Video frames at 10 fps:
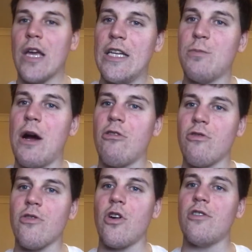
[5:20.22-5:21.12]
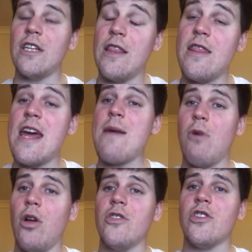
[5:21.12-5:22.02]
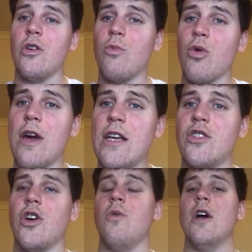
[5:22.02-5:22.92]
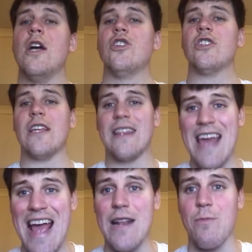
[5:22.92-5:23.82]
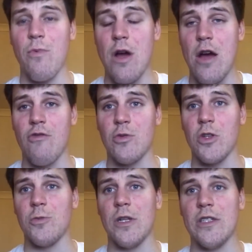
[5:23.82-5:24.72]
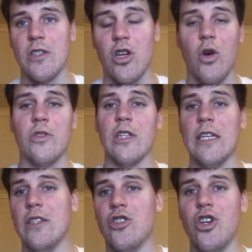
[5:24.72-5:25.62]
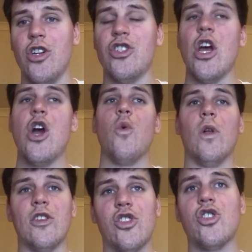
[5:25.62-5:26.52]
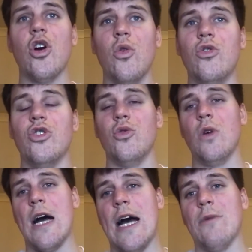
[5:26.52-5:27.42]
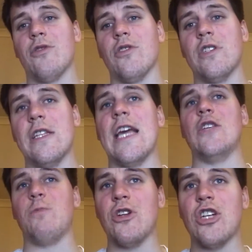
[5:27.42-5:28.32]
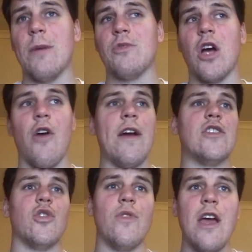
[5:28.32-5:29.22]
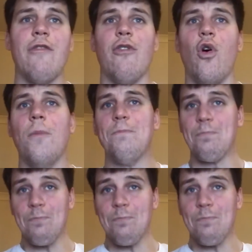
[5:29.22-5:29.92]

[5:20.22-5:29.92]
his power and authority in them also, okay? So just like they had a responsibility to go and to lead the church, well, so do what's called today's bishops, all right? So therefore,